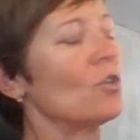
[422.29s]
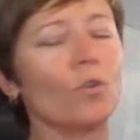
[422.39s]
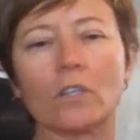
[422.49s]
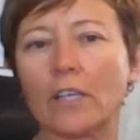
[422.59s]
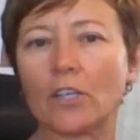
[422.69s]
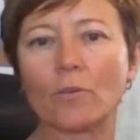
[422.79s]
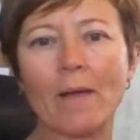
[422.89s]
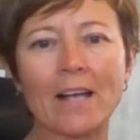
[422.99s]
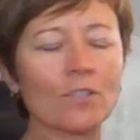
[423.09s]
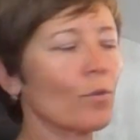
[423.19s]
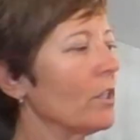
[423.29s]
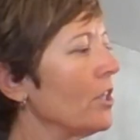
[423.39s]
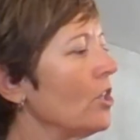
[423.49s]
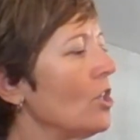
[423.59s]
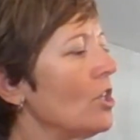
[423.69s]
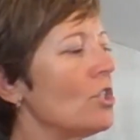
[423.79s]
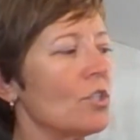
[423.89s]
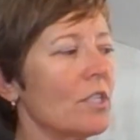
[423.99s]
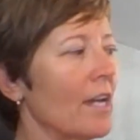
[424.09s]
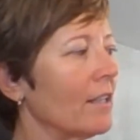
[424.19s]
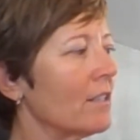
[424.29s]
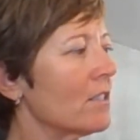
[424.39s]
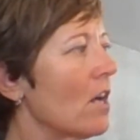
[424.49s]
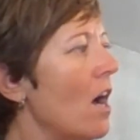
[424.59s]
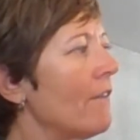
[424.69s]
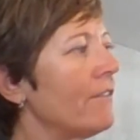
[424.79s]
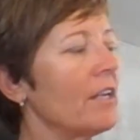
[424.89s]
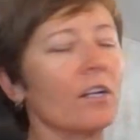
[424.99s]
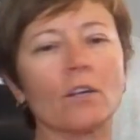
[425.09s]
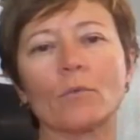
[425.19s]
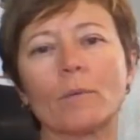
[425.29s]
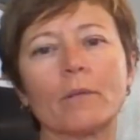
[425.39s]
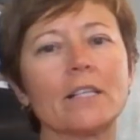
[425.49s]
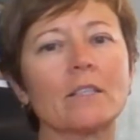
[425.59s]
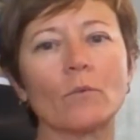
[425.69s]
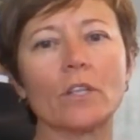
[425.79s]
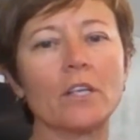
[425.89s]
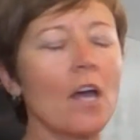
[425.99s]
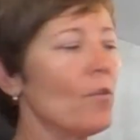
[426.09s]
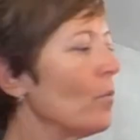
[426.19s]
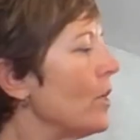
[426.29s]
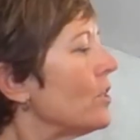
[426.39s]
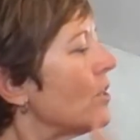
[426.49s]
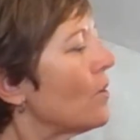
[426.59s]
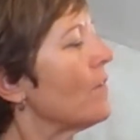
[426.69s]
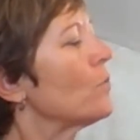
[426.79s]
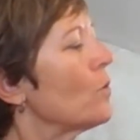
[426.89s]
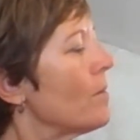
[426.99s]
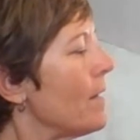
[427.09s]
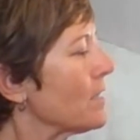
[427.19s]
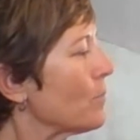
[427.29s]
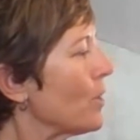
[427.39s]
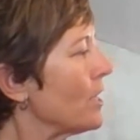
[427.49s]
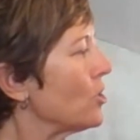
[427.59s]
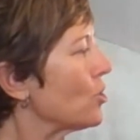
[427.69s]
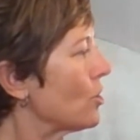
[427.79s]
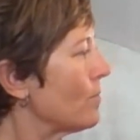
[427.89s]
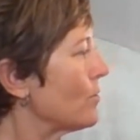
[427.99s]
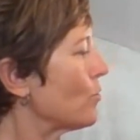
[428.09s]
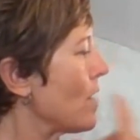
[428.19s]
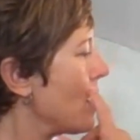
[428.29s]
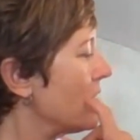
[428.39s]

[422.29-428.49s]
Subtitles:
clean your mask really good, you take this off here, replace it with another one, you don't have to worry about spreading germs around.